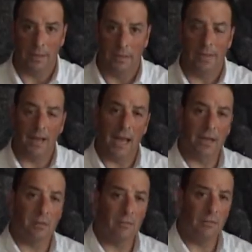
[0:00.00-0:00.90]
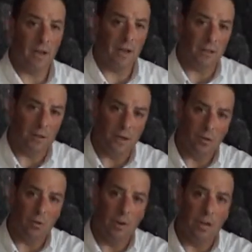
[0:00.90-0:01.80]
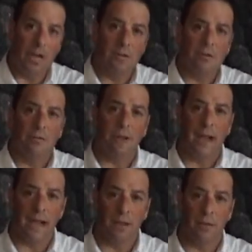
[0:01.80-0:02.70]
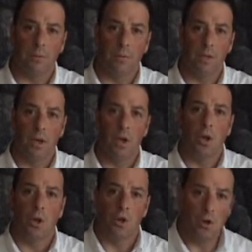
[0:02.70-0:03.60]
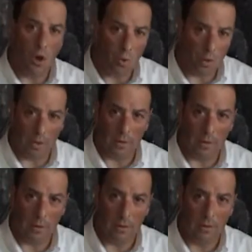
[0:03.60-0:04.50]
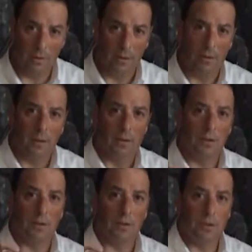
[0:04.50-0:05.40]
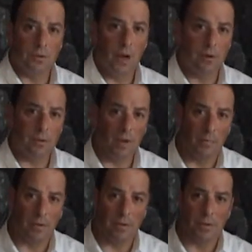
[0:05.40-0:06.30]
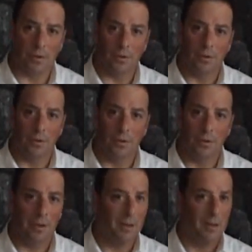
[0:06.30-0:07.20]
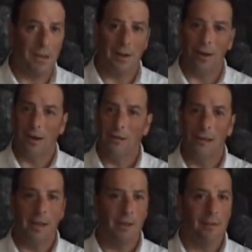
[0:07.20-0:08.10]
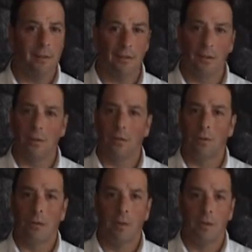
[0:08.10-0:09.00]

is an act of faith. It creates a vacuum, knowing that your outcome is certain, and not taking the little